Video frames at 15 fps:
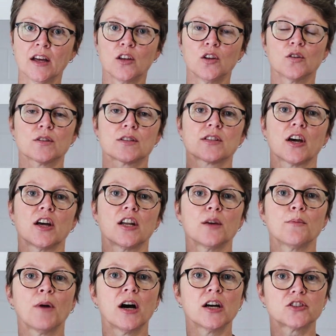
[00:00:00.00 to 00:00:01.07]
your
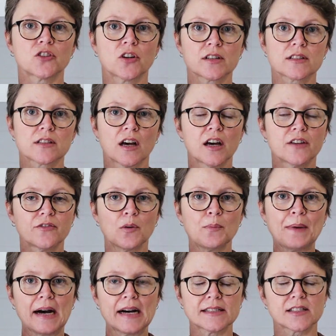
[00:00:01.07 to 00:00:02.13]
sodium hydroxide for
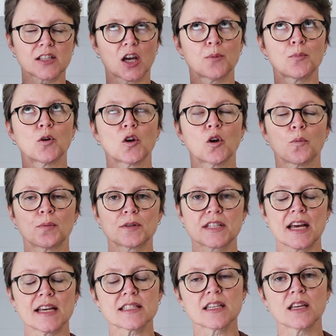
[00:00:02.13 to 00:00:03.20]
bar soap or your
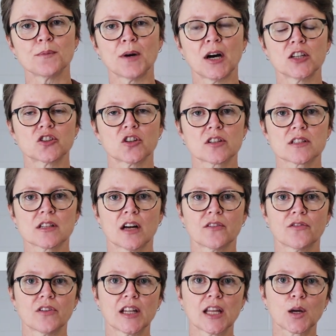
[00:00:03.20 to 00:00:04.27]
potassium hydroxide
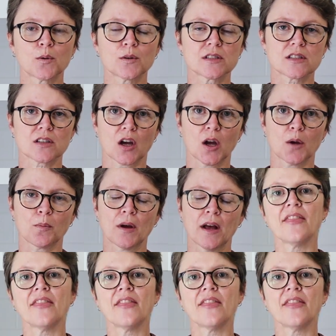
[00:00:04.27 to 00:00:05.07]
for liquid soap,